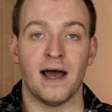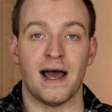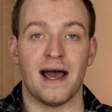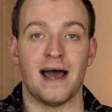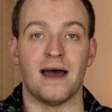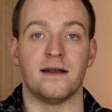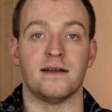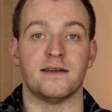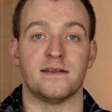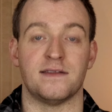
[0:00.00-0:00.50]

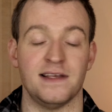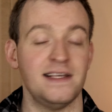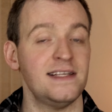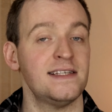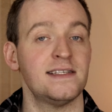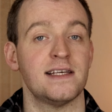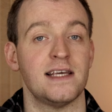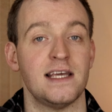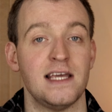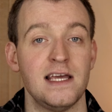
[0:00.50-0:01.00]
And
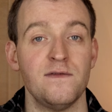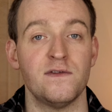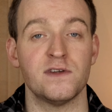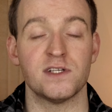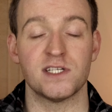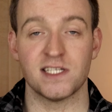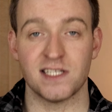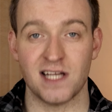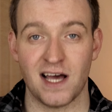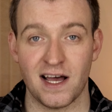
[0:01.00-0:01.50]
this even
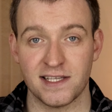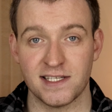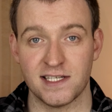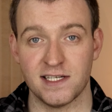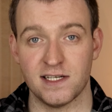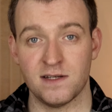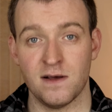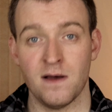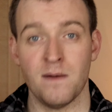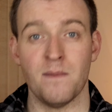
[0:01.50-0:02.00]

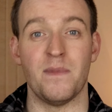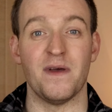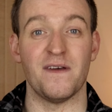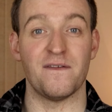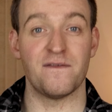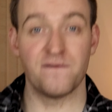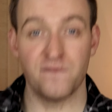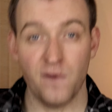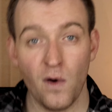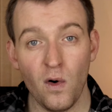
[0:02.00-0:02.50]
started
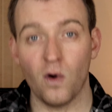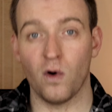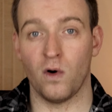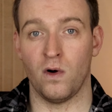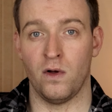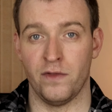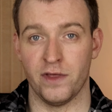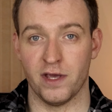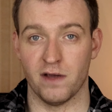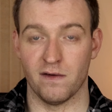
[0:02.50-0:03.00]

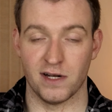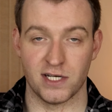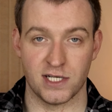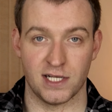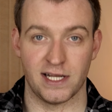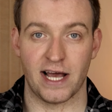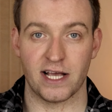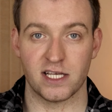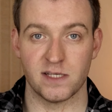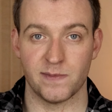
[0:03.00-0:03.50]
before the
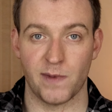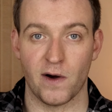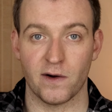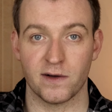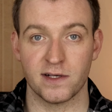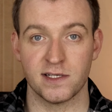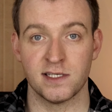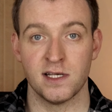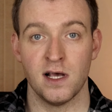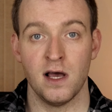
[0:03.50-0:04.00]
original
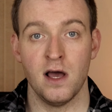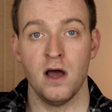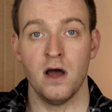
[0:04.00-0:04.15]
Xbox.